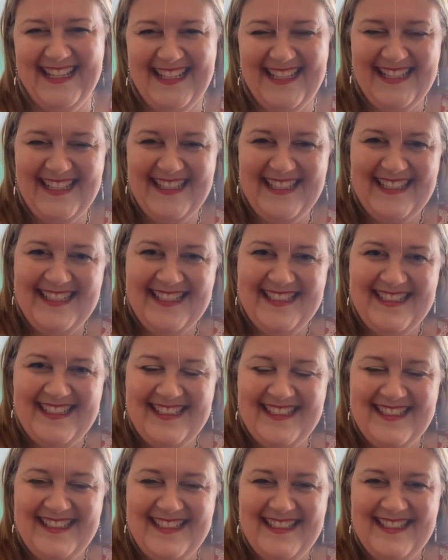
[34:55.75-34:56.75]

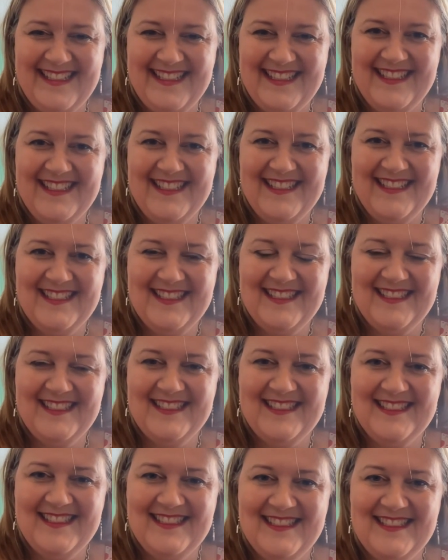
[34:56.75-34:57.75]

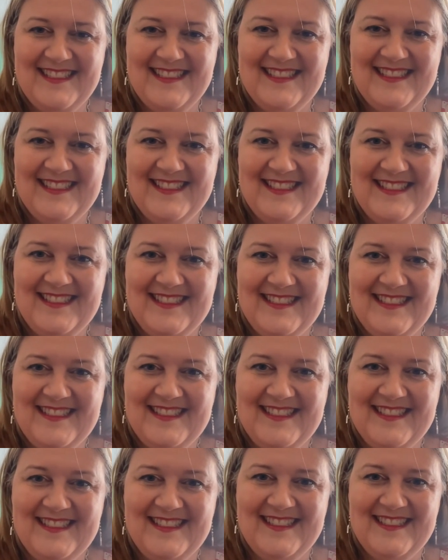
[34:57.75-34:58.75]

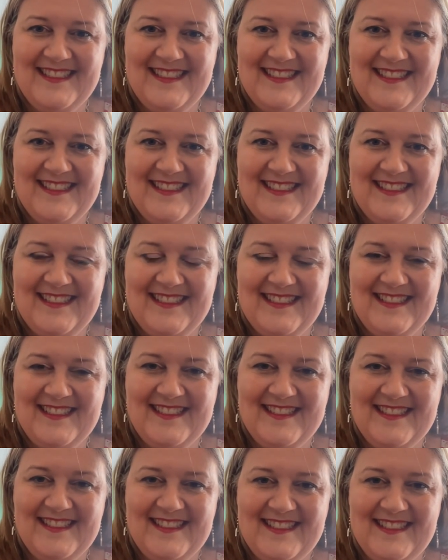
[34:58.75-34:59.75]

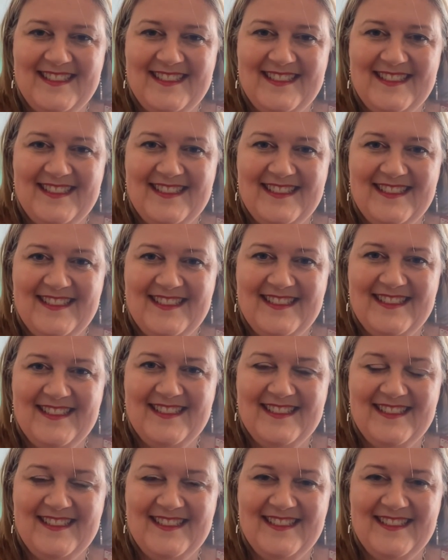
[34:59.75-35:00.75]

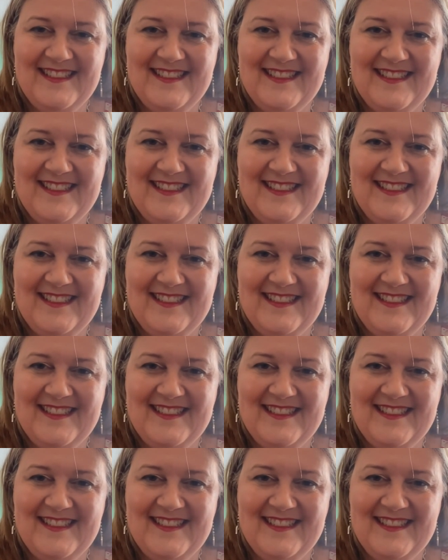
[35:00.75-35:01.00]
No words are spoken by the person on screen.